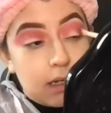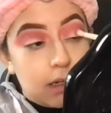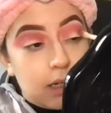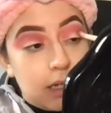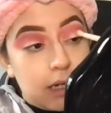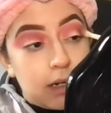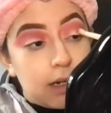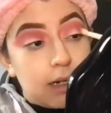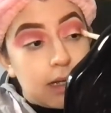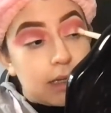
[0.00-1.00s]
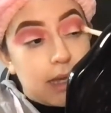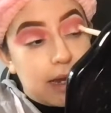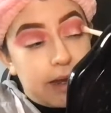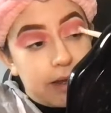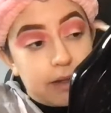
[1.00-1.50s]
here in
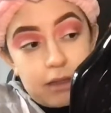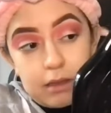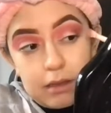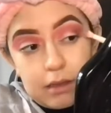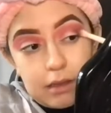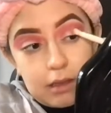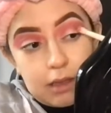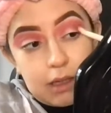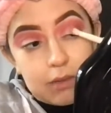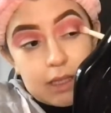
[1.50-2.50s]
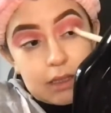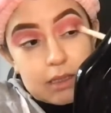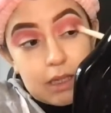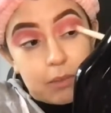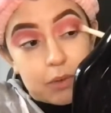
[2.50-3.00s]
LA. I think it was at the
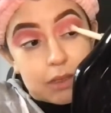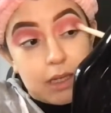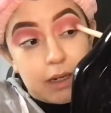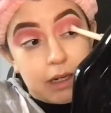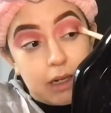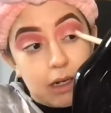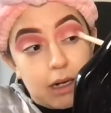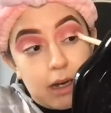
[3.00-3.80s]
Staples Center.